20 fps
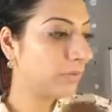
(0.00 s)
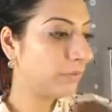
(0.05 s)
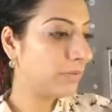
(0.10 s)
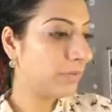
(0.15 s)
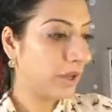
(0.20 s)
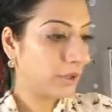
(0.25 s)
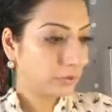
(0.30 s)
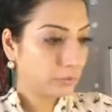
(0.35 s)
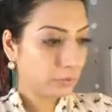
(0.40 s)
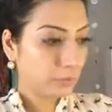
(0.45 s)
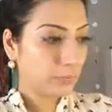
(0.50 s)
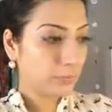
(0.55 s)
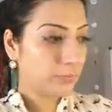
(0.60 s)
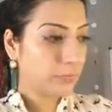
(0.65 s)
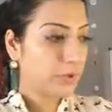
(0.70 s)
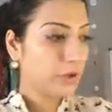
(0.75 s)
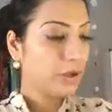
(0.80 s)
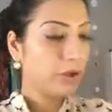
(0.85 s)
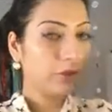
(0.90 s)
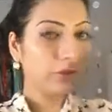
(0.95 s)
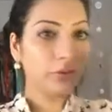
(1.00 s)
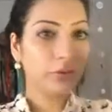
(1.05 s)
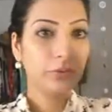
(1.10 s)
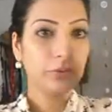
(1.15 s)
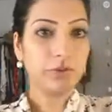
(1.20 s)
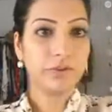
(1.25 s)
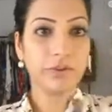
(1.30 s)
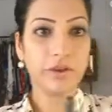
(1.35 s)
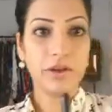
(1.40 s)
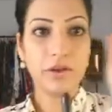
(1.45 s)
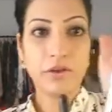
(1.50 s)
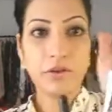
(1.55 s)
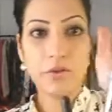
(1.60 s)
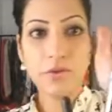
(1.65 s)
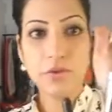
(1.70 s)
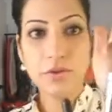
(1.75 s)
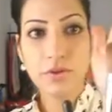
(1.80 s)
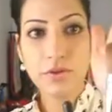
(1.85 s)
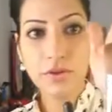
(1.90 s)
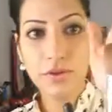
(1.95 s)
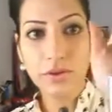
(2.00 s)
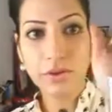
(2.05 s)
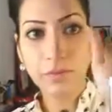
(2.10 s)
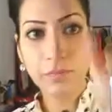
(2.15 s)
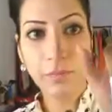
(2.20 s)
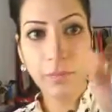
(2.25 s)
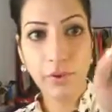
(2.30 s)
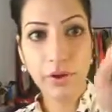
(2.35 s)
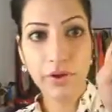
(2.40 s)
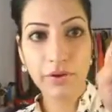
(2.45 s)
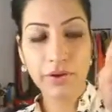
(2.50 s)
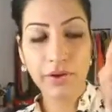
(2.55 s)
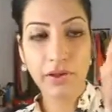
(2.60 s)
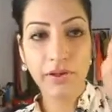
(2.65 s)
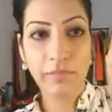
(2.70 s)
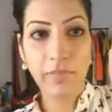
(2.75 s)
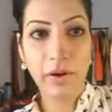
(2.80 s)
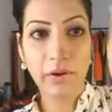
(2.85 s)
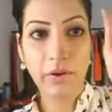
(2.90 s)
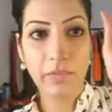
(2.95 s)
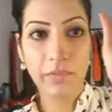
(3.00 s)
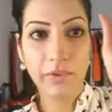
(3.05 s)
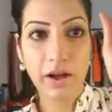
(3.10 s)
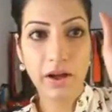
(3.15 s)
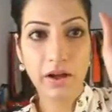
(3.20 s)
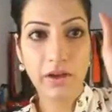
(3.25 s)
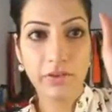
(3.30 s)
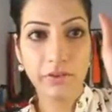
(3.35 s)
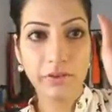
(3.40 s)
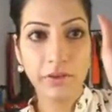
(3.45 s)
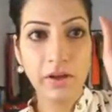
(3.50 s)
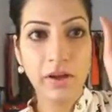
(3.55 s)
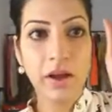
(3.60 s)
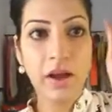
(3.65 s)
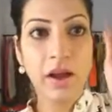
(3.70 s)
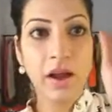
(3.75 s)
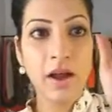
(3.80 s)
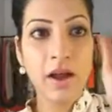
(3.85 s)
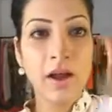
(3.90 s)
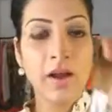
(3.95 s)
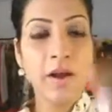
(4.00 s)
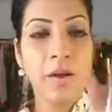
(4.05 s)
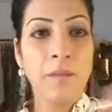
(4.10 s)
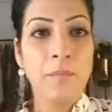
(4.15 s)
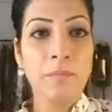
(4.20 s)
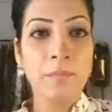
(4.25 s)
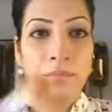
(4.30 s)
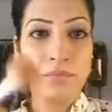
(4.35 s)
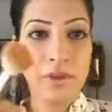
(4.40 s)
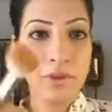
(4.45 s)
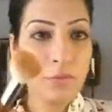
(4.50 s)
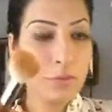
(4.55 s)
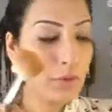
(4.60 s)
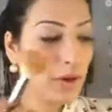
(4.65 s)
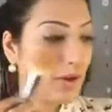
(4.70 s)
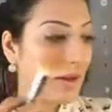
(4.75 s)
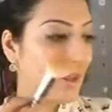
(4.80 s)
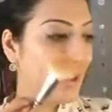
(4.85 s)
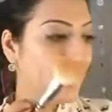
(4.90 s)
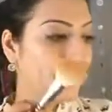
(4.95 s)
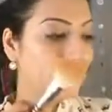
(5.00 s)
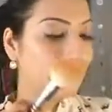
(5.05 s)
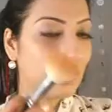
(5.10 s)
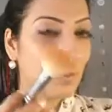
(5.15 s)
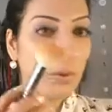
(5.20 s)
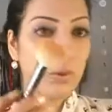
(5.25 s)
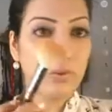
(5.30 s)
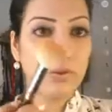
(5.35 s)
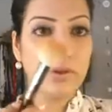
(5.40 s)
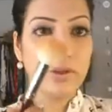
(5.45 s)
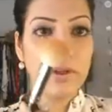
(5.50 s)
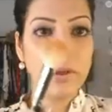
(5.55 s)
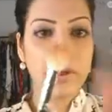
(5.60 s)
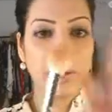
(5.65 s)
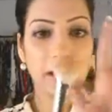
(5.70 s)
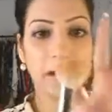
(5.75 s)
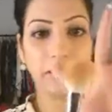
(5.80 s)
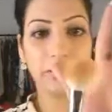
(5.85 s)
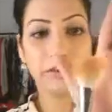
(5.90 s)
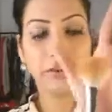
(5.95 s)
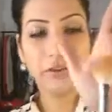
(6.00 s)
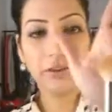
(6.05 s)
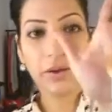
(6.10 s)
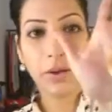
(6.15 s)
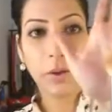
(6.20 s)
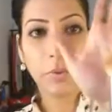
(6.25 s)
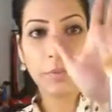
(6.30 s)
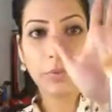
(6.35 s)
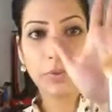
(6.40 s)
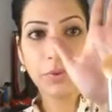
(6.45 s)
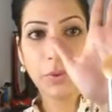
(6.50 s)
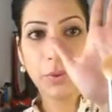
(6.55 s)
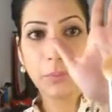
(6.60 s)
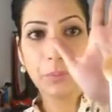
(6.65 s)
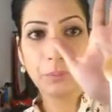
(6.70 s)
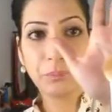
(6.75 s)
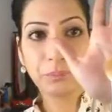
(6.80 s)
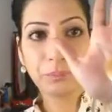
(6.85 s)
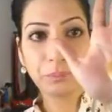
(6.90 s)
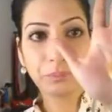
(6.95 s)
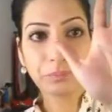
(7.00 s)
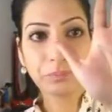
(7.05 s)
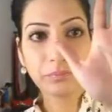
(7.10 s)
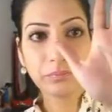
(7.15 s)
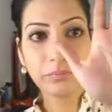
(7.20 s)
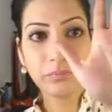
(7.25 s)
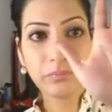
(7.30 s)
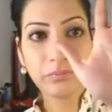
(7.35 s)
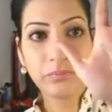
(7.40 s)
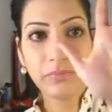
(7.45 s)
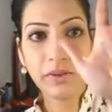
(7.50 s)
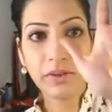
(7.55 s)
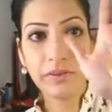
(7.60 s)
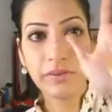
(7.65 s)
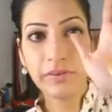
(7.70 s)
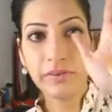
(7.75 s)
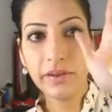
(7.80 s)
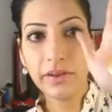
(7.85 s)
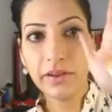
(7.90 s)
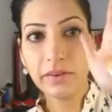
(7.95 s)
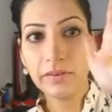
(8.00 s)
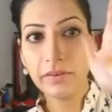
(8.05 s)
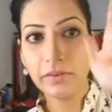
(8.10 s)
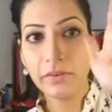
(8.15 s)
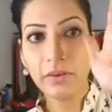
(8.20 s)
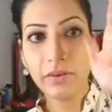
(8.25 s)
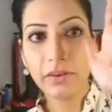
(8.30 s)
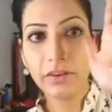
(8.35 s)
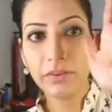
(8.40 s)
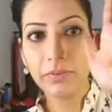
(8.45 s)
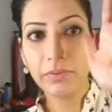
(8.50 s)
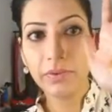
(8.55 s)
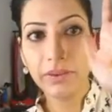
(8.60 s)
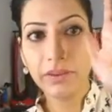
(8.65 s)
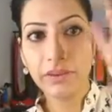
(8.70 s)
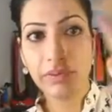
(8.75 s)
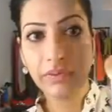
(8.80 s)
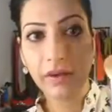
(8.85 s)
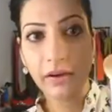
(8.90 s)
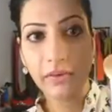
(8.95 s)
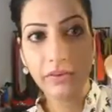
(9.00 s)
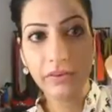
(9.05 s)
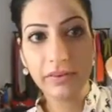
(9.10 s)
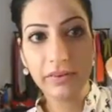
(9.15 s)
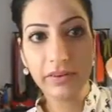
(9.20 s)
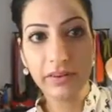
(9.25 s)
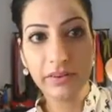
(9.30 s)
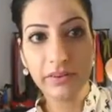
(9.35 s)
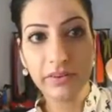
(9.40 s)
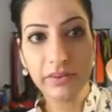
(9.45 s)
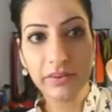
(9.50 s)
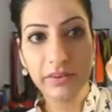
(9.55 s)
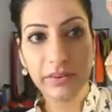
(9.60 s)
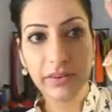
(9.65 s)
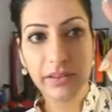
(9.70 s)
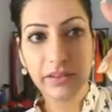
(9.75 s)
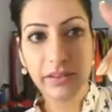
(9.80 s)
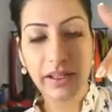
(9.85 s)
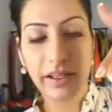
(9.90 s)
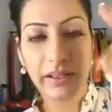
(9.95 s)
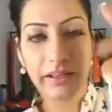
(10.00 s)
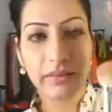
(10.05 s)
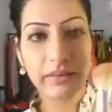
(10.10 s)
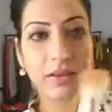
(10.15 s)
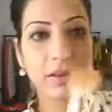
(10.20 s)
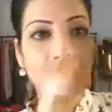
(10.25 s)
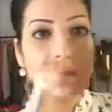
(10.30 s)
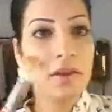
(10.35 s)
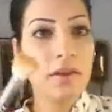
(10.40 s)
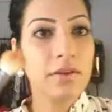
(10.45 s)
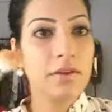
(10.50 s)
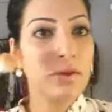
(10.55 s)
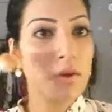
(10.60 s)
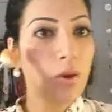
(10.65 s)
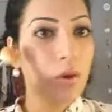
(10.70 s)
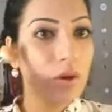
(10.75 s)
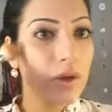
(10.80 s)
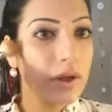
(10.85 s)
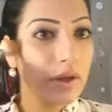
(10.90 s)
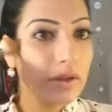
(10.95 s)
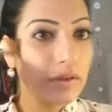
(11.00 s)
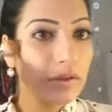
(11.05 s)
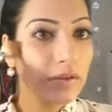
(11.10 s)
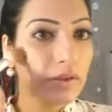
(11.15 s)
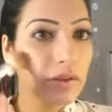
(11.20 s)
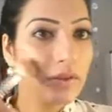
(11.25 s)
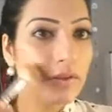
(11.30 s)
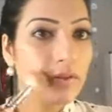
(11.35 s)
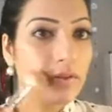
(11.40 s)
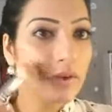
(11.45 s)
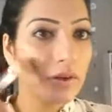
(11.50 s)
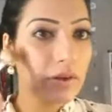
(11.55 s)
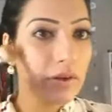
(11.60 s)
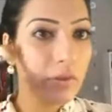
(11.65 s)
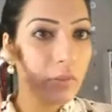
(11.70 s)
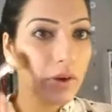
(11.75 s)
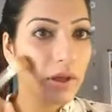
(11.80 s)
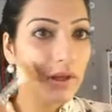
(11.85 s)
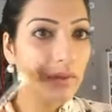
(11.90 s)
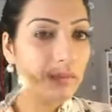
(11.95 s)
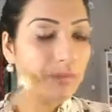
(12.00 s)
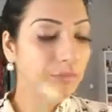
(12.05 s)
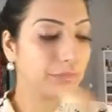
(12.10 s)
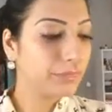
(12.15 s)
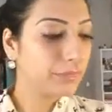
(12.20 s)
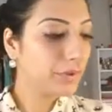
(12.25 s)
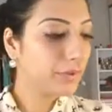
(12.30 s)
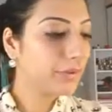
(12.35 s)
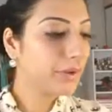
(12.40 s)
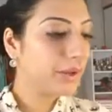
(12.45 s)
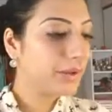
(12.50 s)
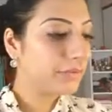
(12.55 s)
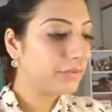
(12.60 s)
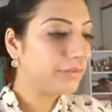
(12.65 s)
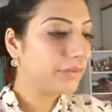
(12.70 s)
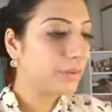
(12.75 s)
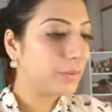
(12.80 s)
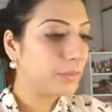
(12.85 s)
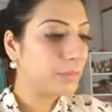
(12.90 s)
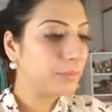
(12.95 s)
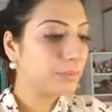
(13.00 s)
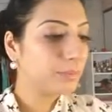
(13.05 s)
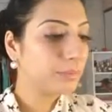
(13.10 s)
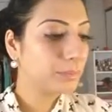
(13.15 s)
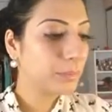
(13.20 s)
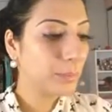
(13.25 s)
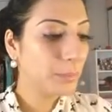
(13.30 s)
the blush on brush which I use. It's smaller than the powder brush. This one has already a cut shape, so I say it's not completely round, it's like going like that, so it sits very well. Okay, so